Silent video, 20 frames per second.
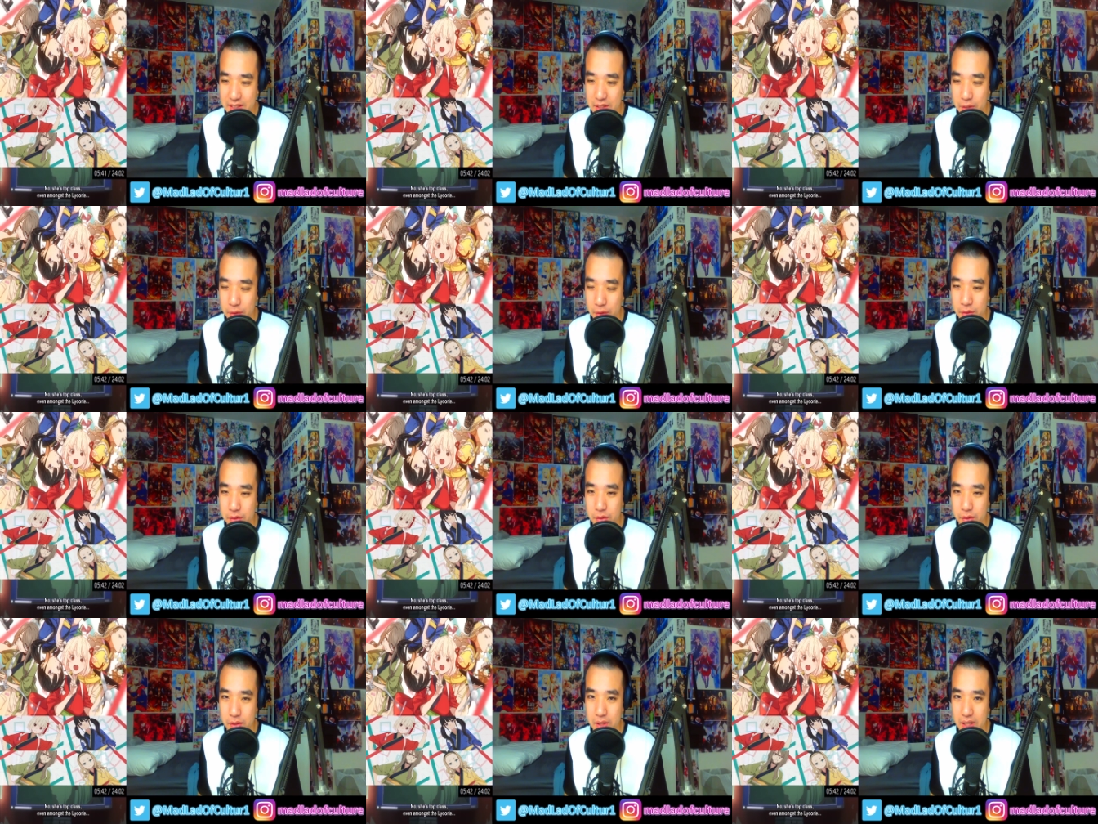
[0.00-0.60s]

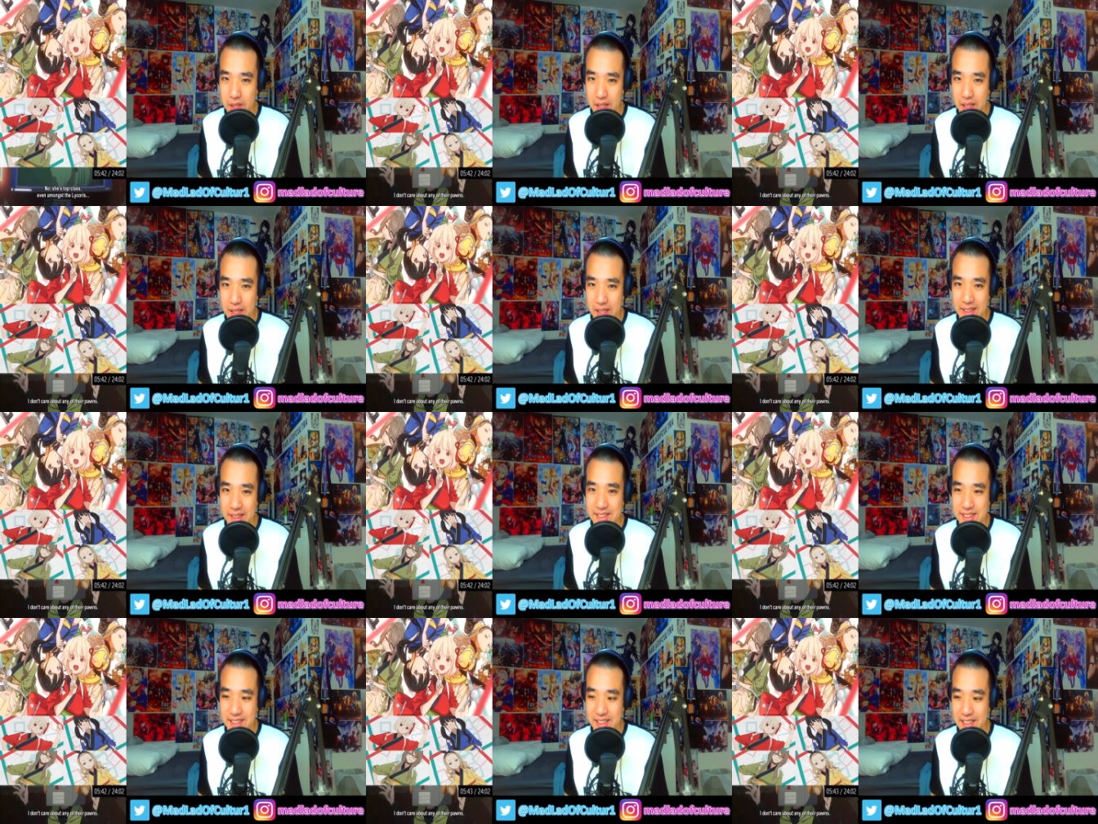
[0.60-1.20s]
going through the
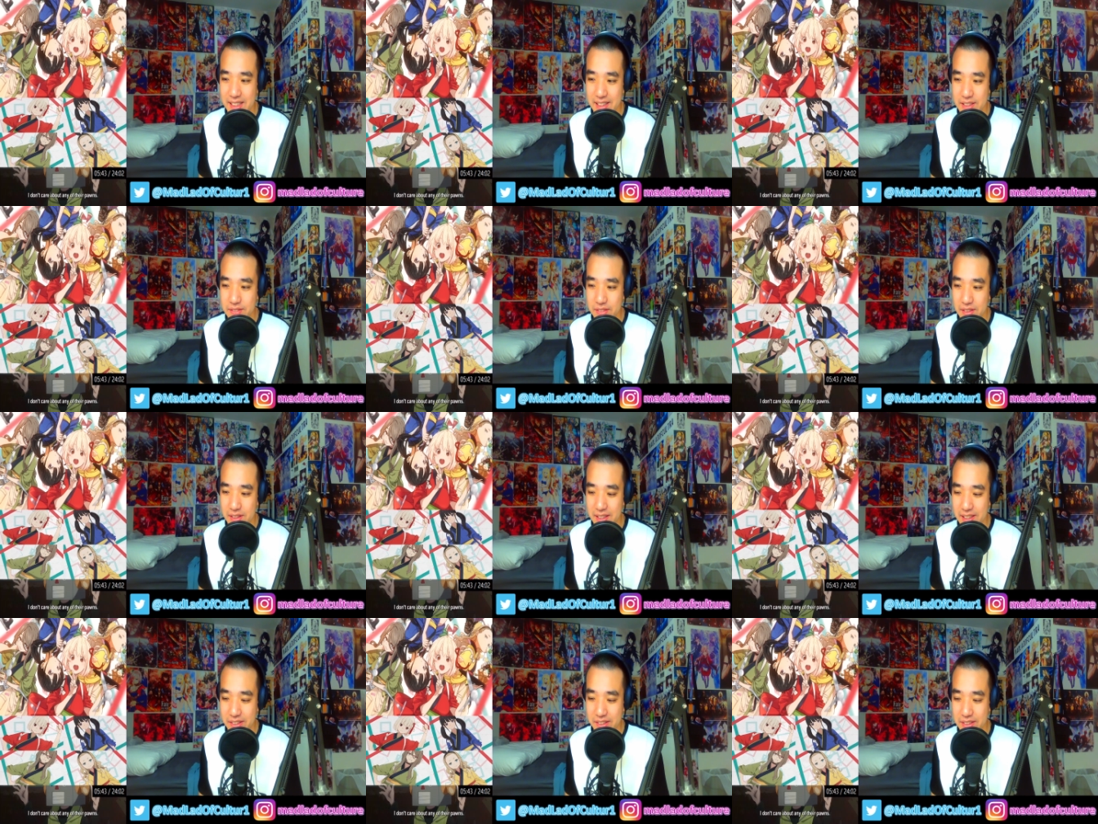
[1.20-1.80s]
hunting list
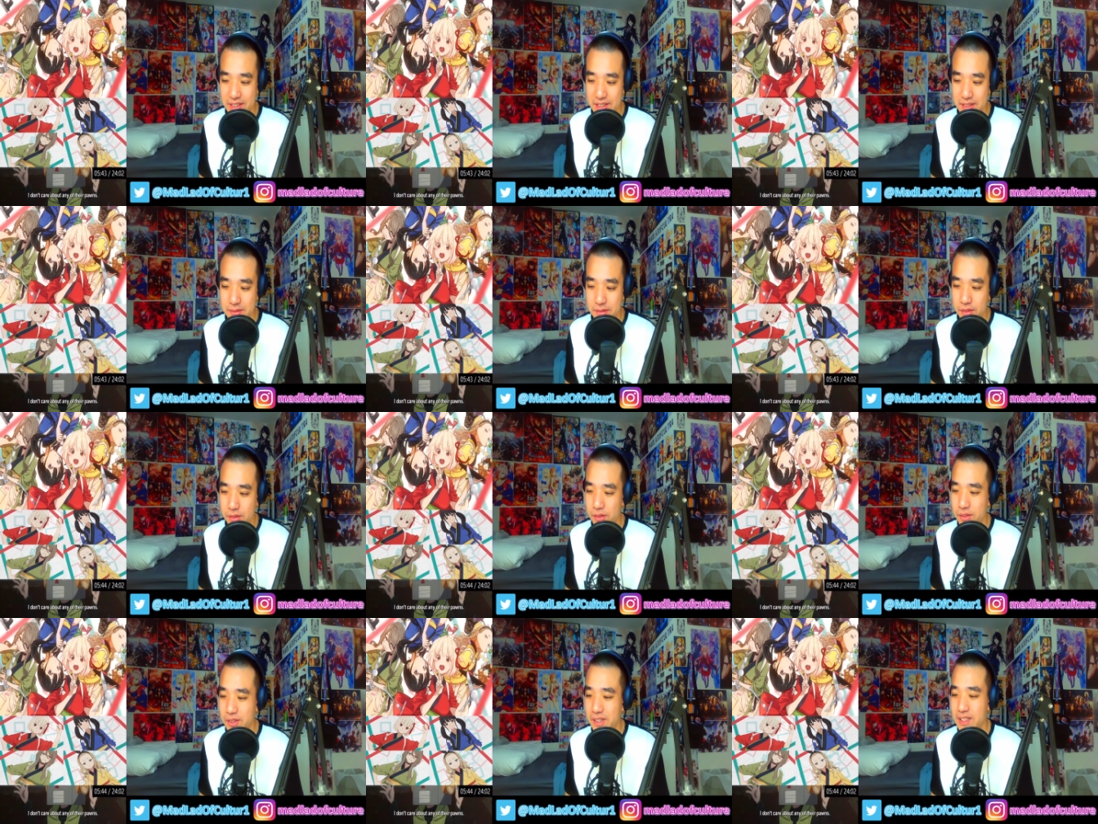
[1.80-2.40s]
for Lycoris
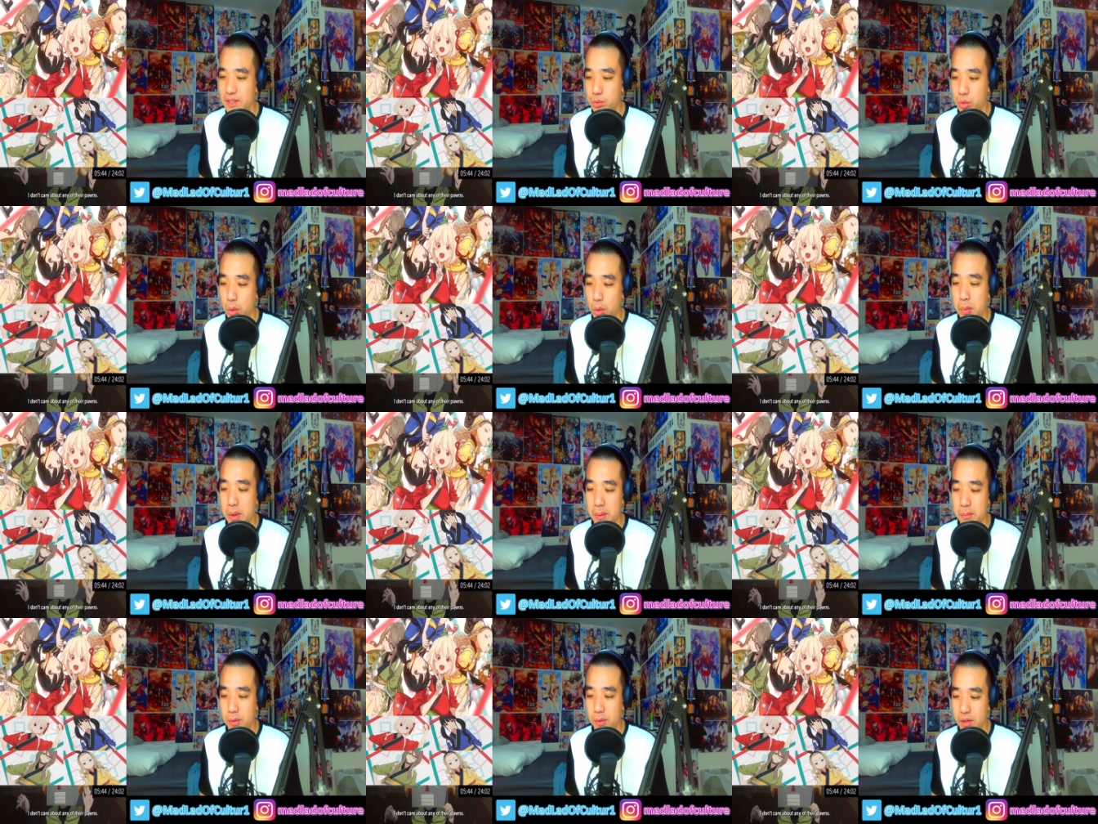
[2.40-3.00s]
through this
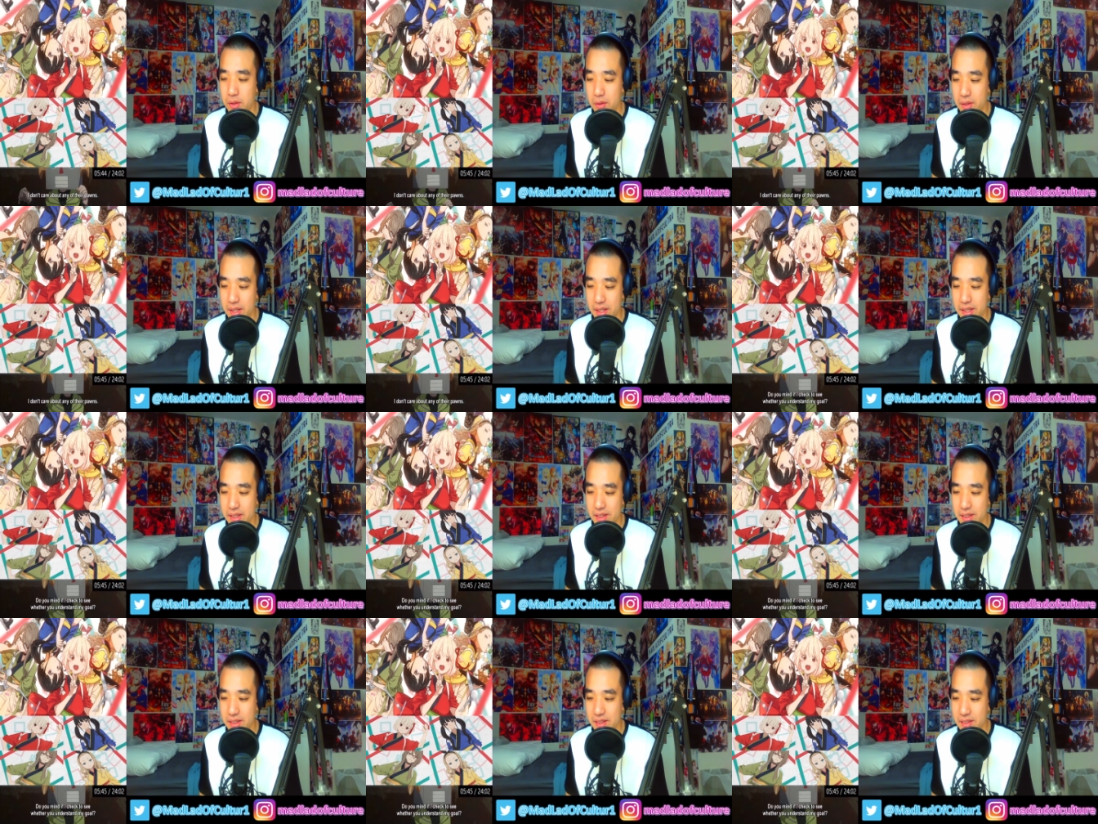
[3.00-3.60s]
robot boy right
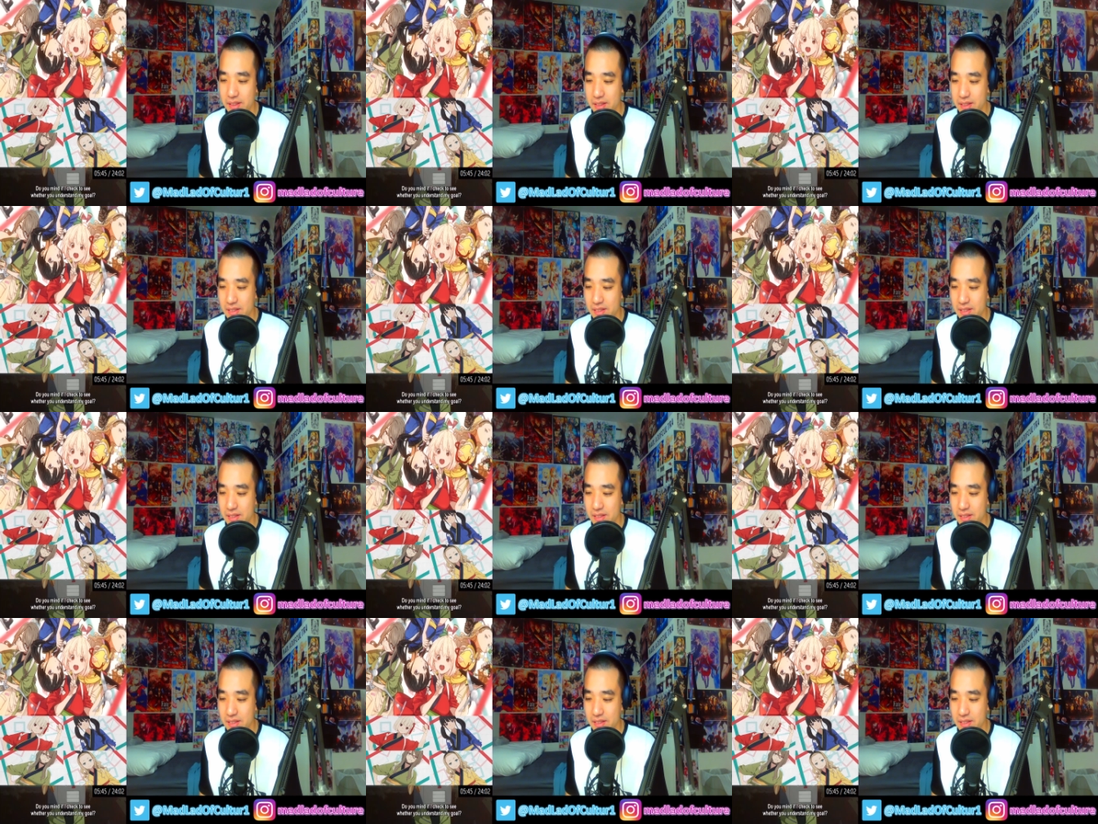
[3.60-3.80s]
here.